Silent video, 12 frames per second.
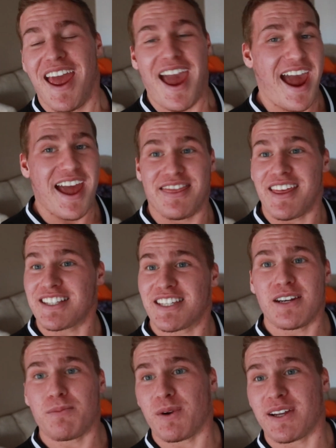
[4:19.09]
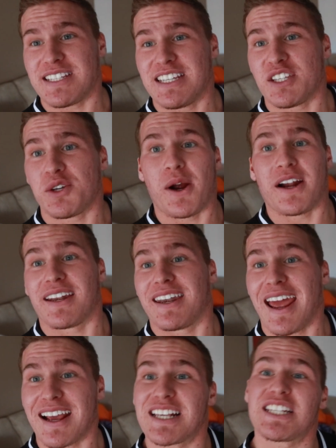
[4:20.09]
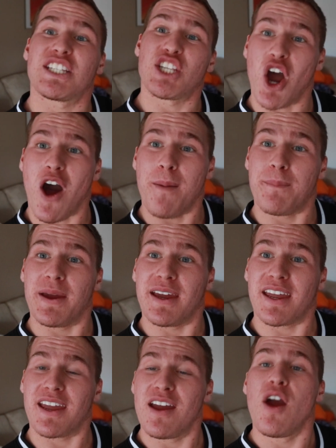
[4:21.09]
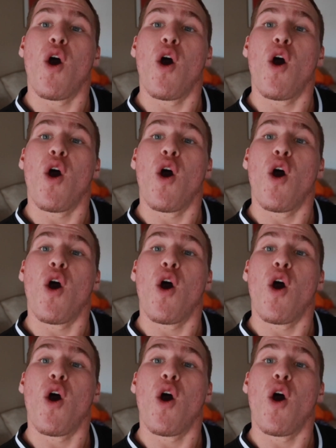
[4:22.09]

and that's gonna bring us into our next topic